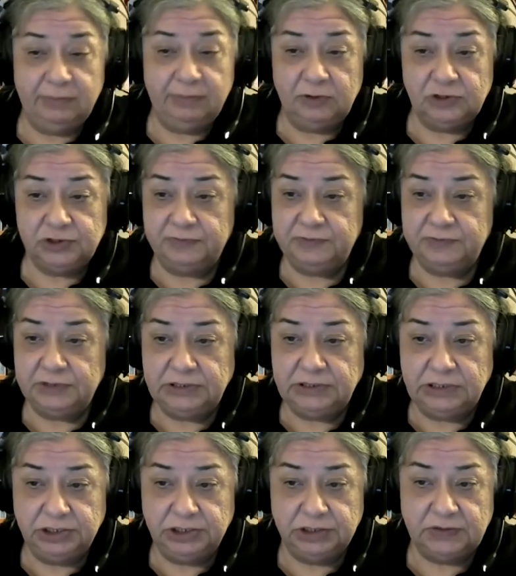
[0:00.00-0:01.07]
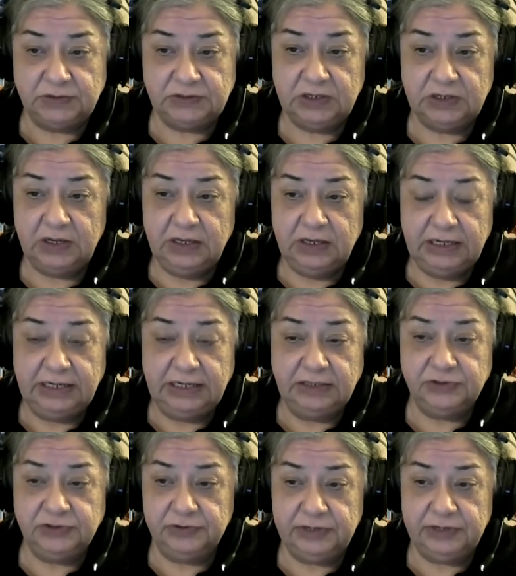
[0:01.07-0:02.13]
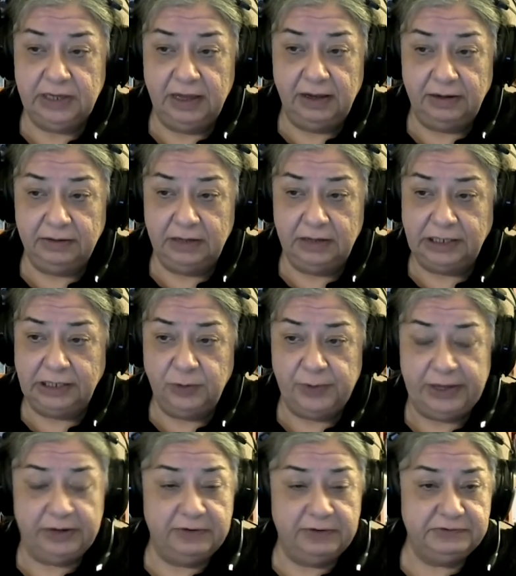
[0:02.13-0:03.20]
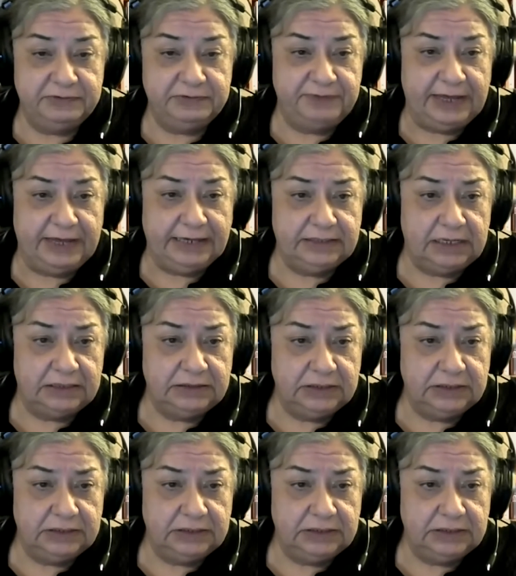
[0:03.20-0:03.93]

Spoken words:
most of the teachers in Turkey are unaware of the fact that